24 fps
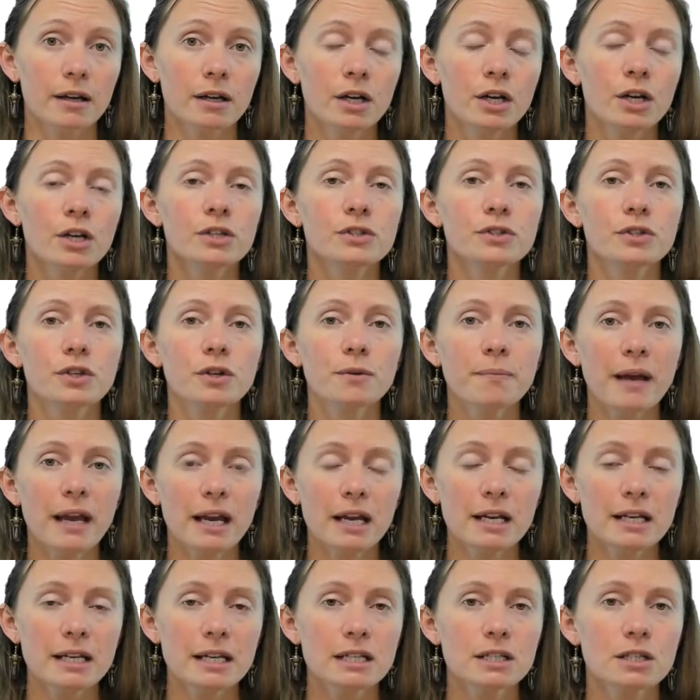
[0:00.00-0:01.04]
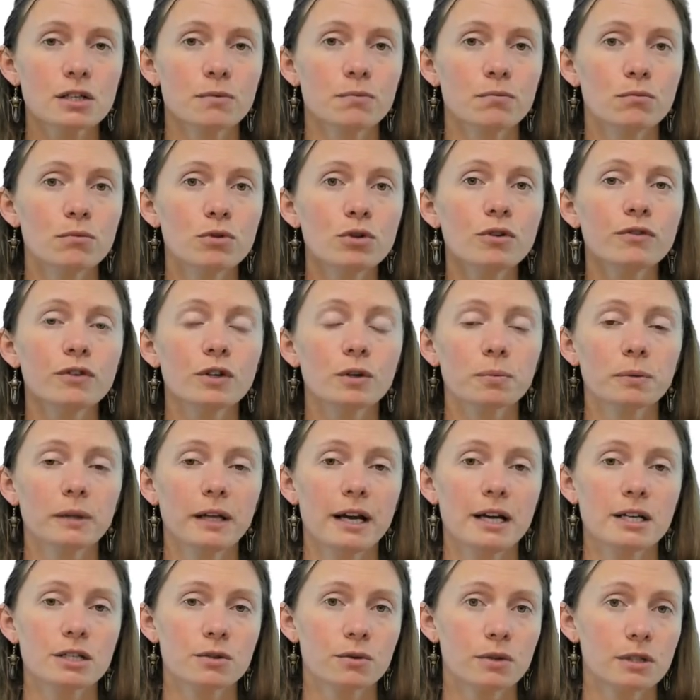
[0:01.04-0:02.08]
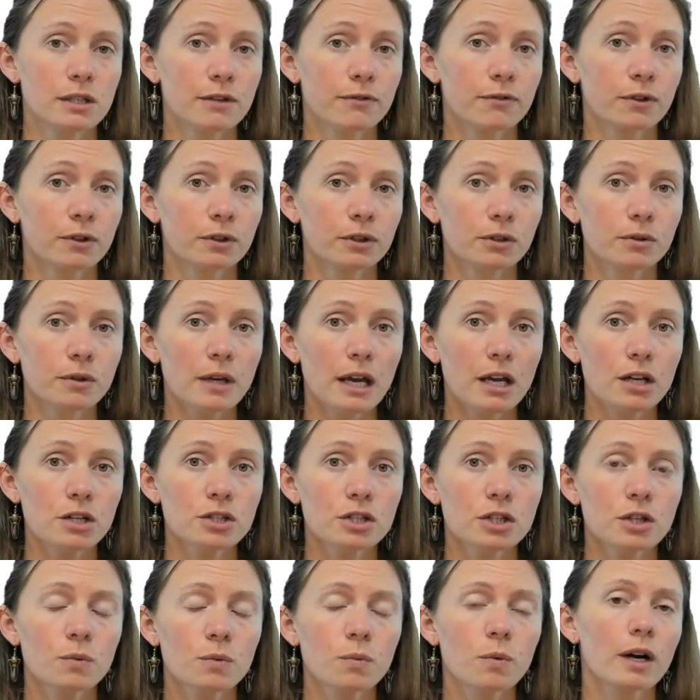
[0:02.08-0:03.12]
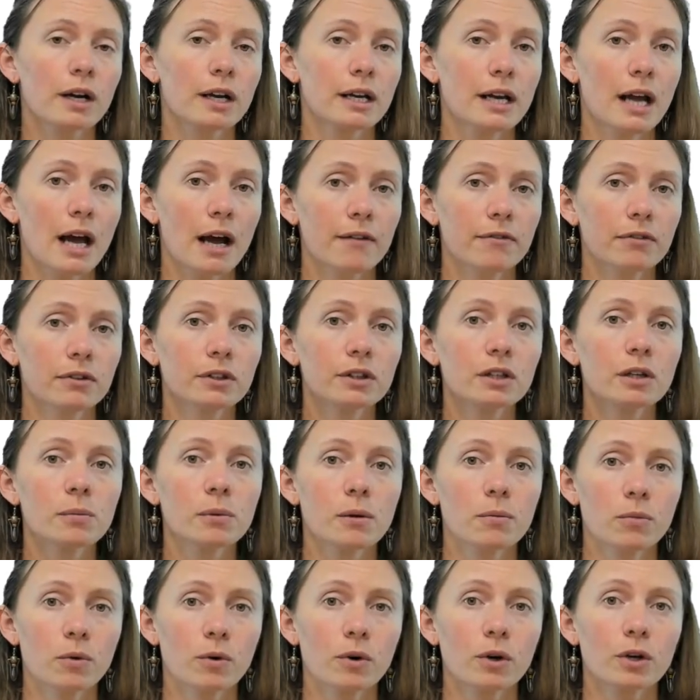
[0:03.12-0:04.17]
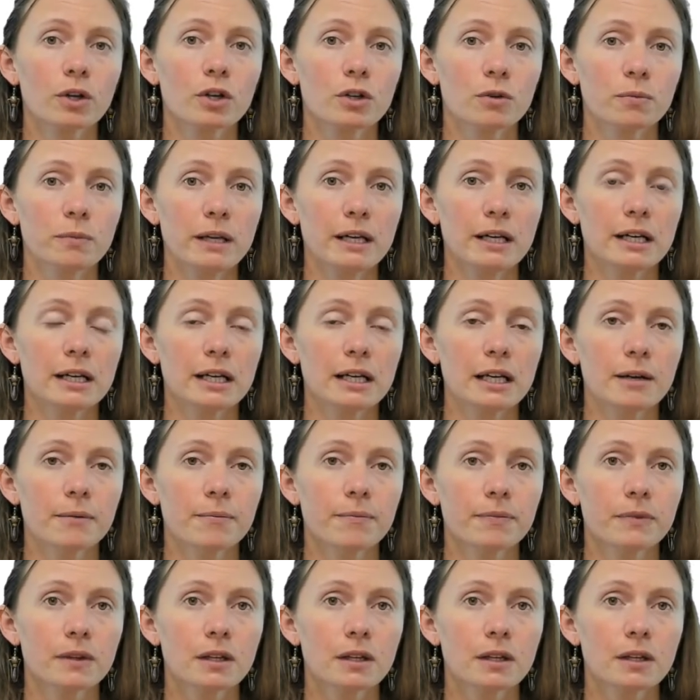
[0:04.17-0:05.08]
So you may need to move your plant to a different location where it can have a little bit more humidity.